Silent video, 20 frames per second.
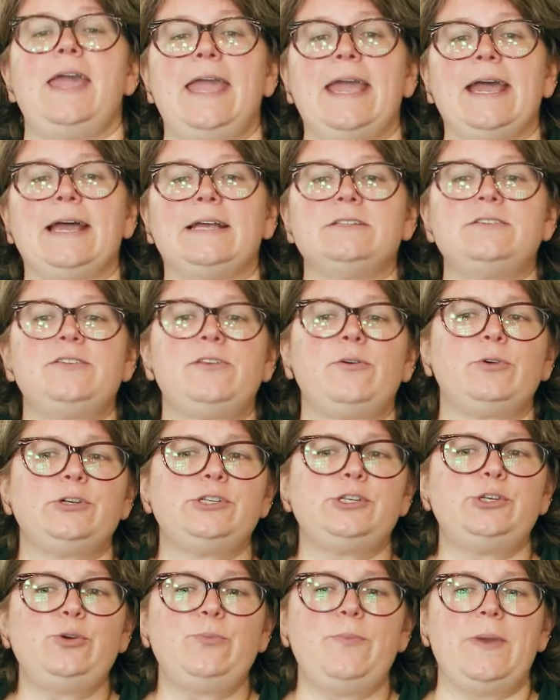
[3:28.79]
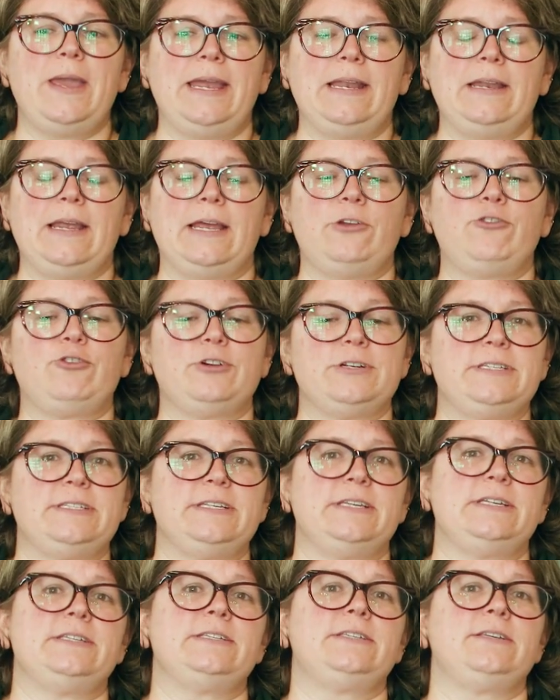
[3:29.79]
And there were 2 main
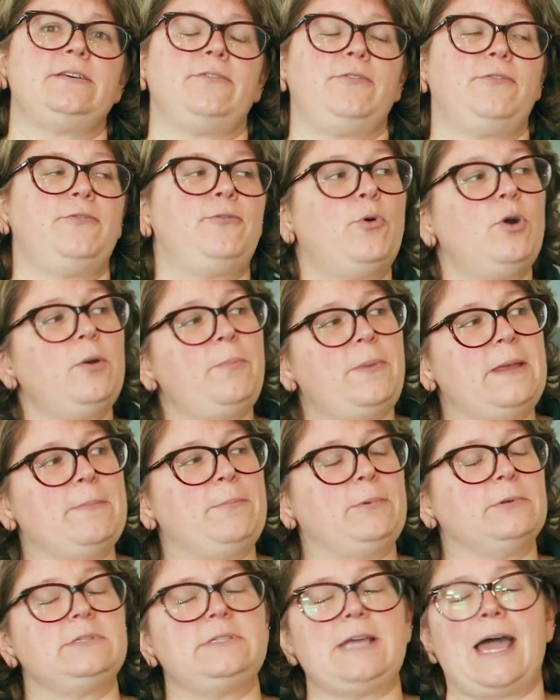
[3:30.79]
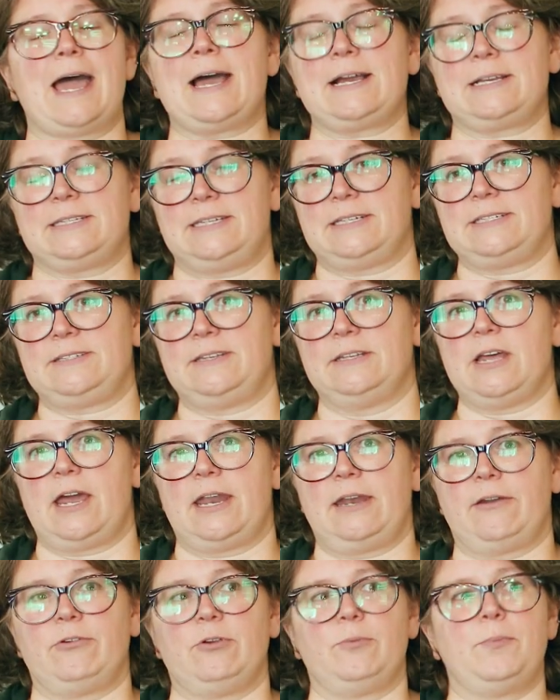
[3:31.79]
entrances for people to access the
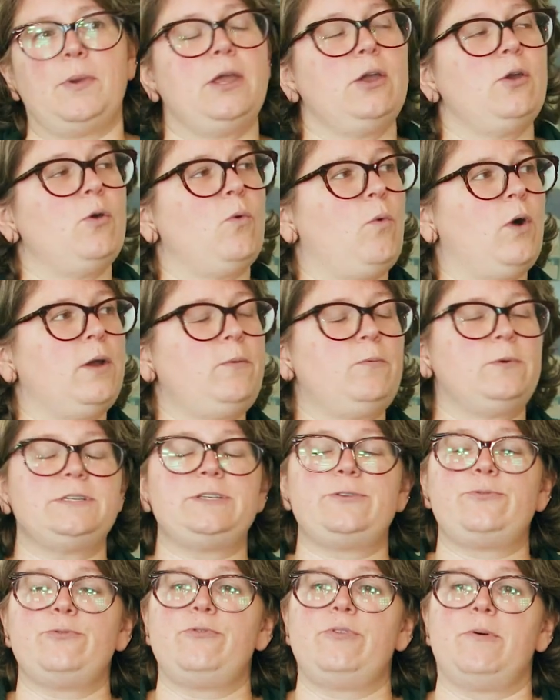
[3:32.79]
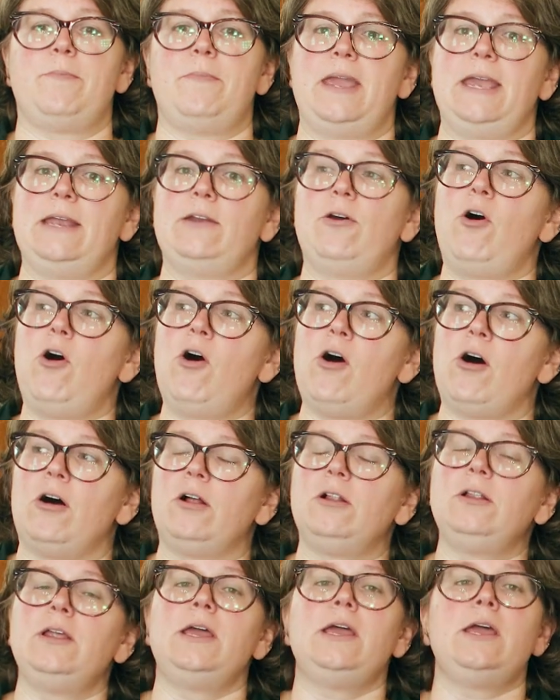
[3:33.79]
dining room. One was through the main
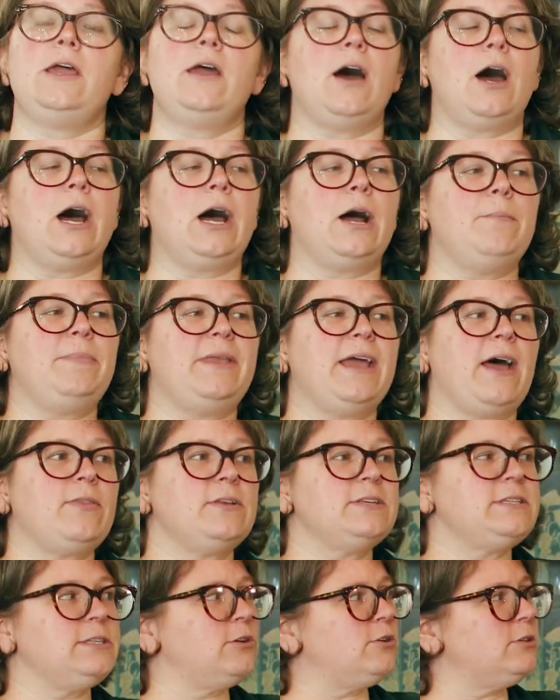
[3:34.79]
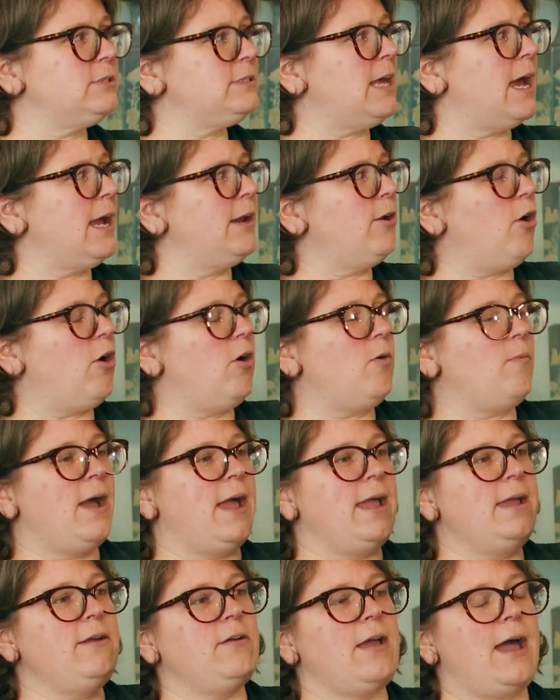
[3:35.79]
hall, down this little side
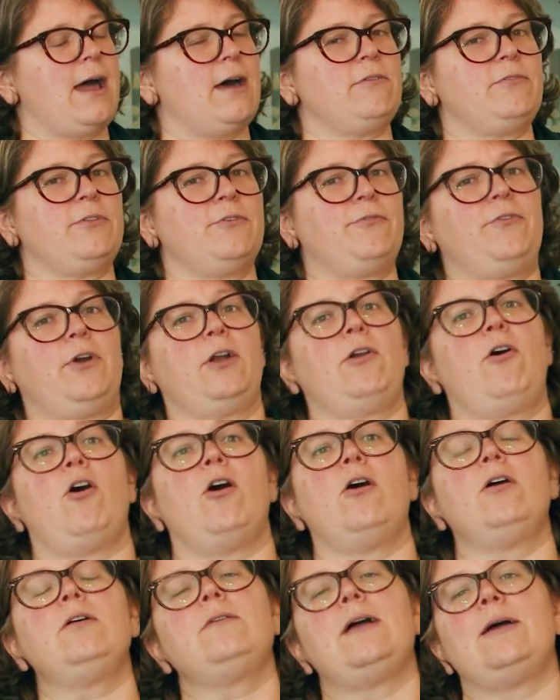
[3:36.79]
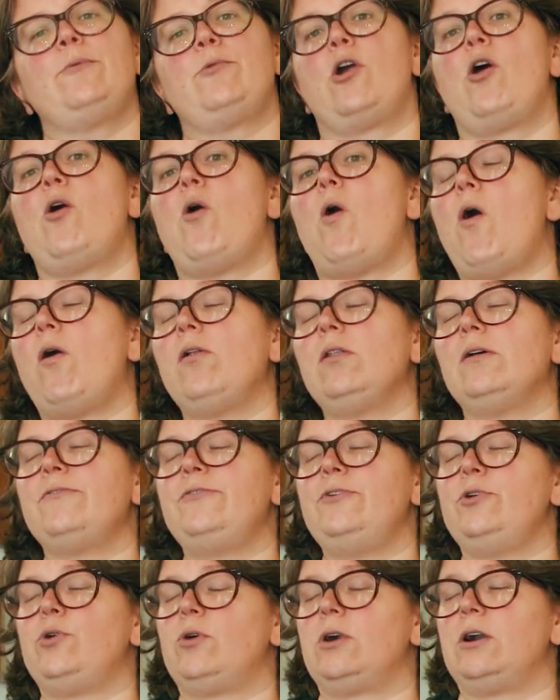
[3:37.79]
hallway out of the front hall where all
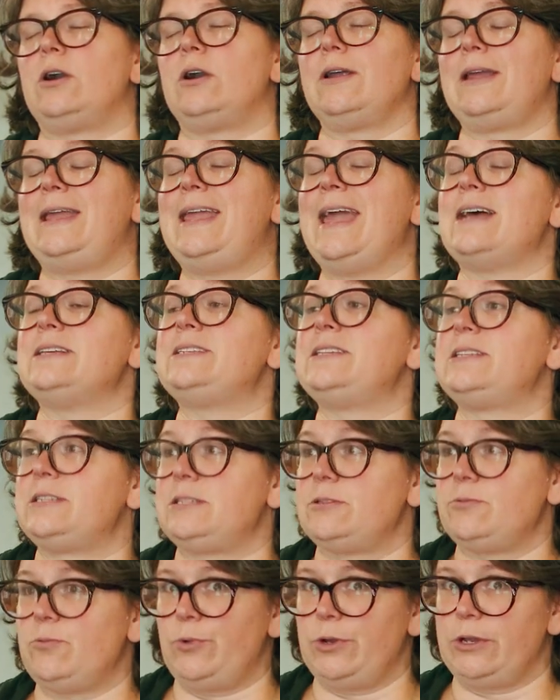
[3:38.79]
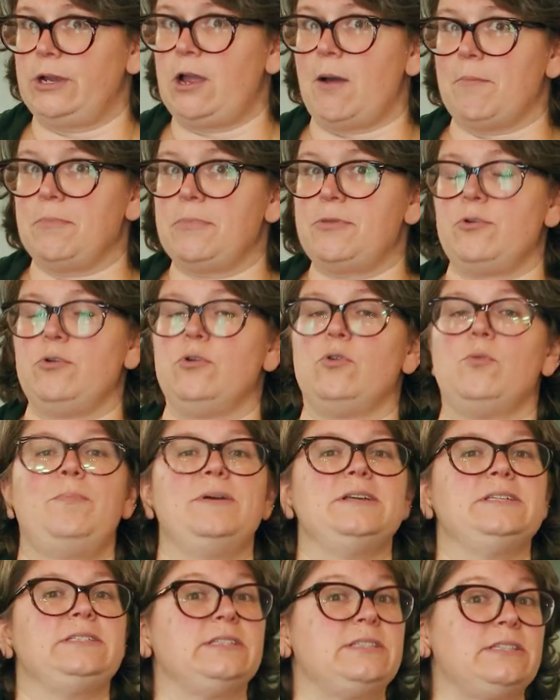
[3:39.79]
of your guests would come through,
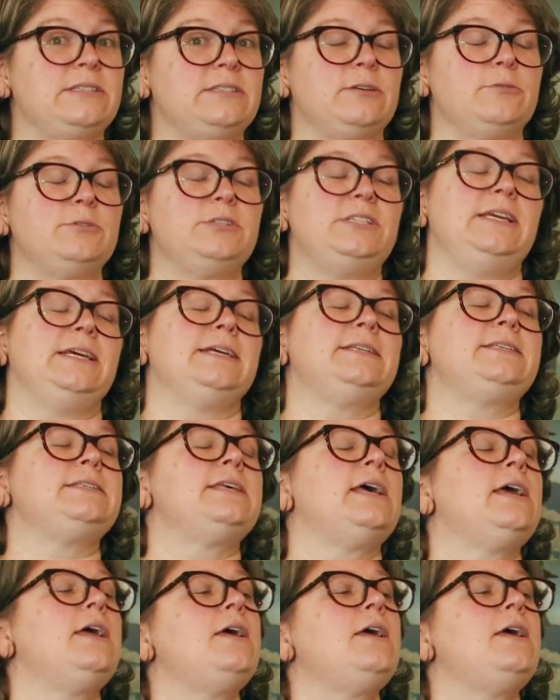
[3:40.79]
business associates.